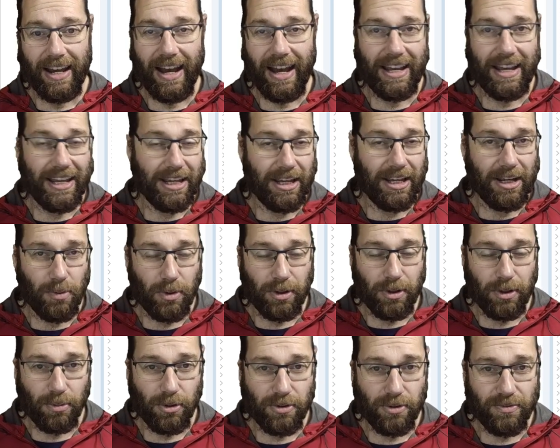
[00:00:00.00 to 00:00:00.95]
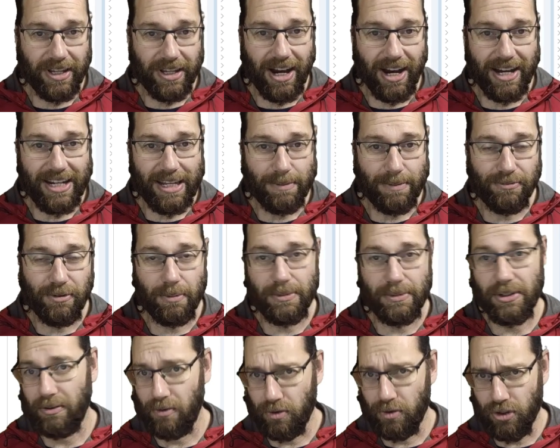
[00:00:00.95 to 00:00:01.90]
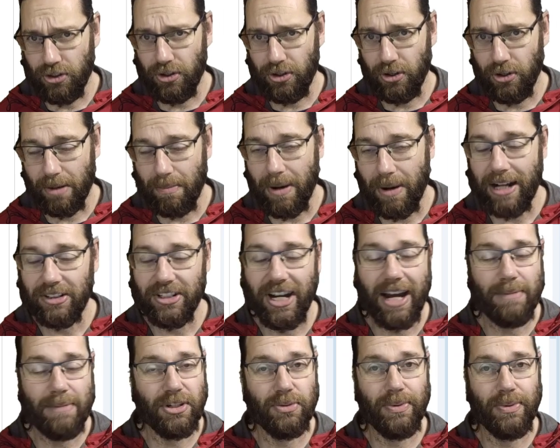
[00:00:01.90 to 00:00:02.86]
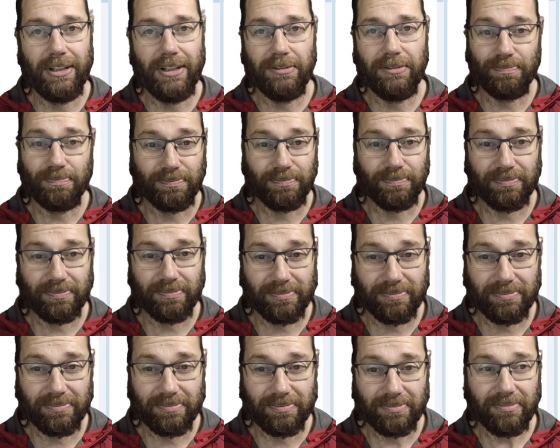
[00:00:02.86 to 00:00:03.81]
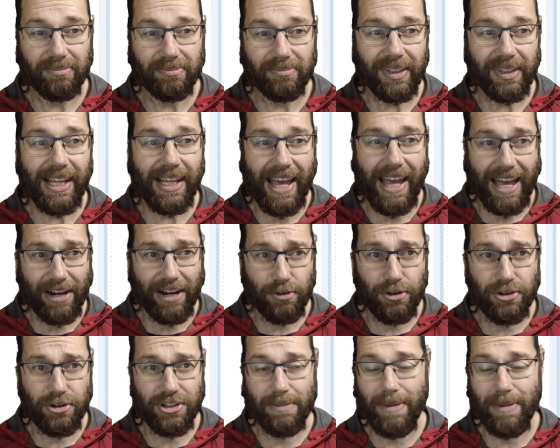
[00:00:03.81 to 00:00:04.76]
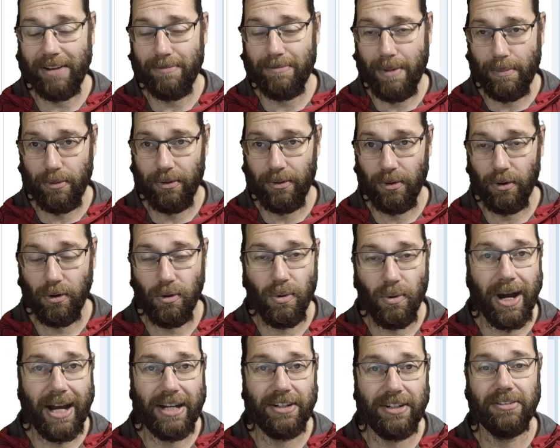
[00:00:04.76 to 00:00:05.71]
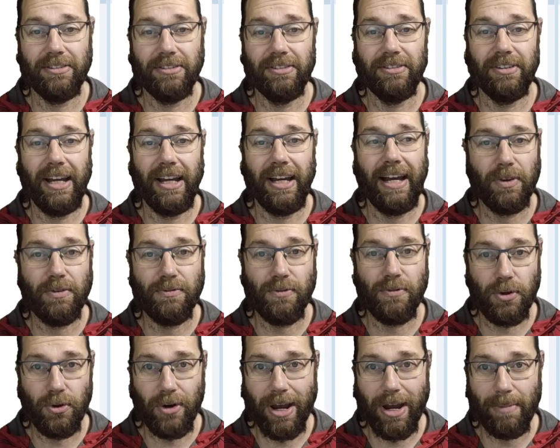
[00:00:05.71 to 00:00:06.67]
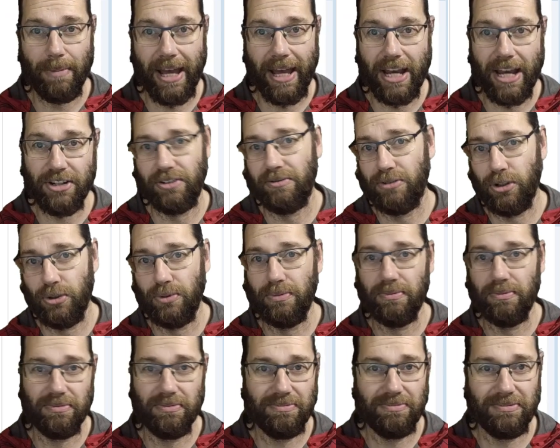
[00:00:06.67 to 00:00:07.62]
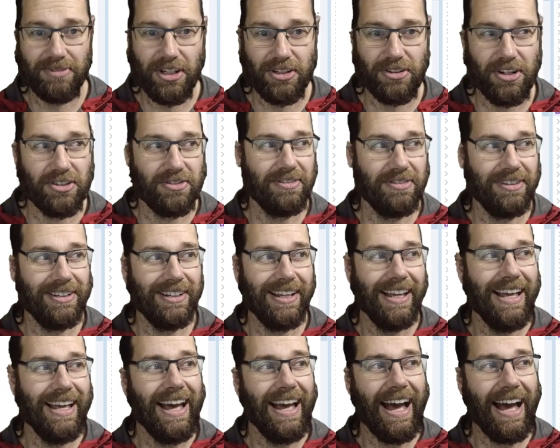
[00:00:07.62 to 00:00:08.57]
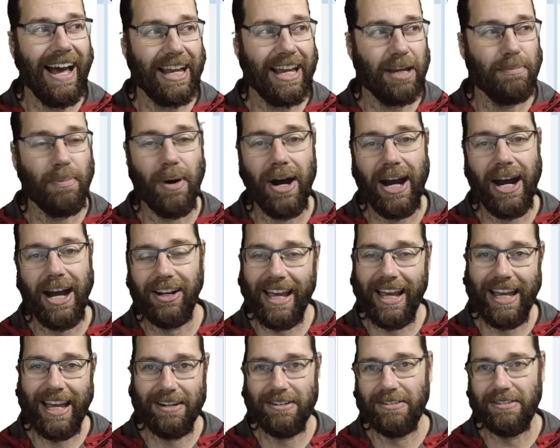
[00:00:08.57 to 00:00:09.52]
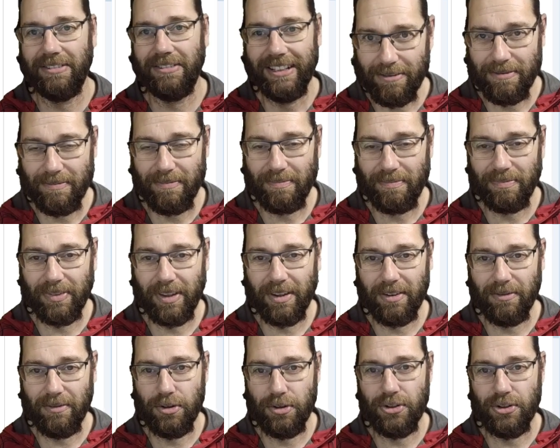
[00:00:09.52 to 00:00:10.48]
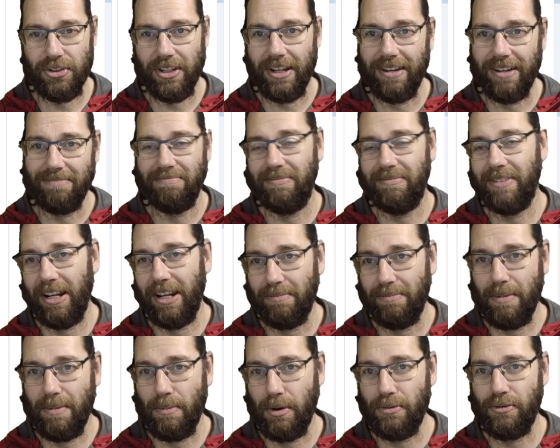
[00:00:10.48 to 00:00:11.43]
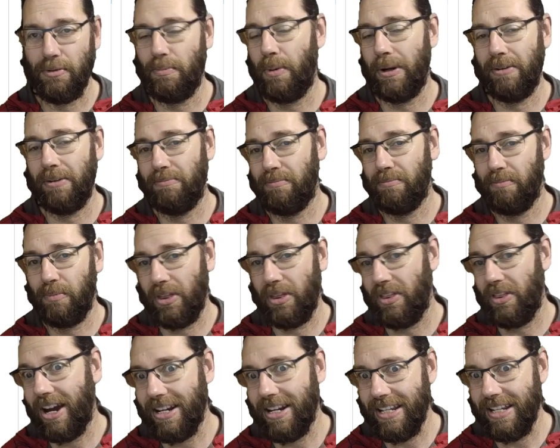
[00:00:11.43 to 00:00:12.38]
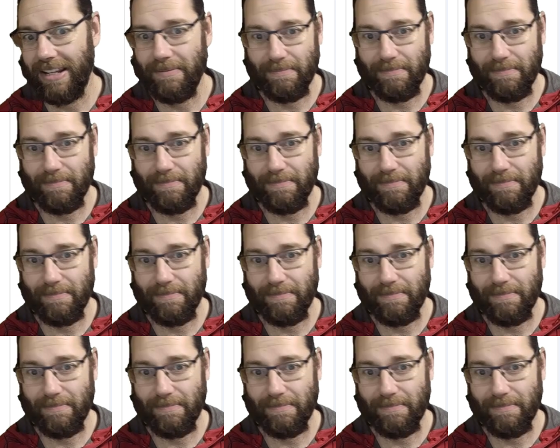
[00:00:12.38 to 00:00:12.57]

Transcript: It will improve the IDE performance. It'll reduce your compile times as well, and reduce the amount of memory required for your application to just compile and reduce the memory footprint within the IDE.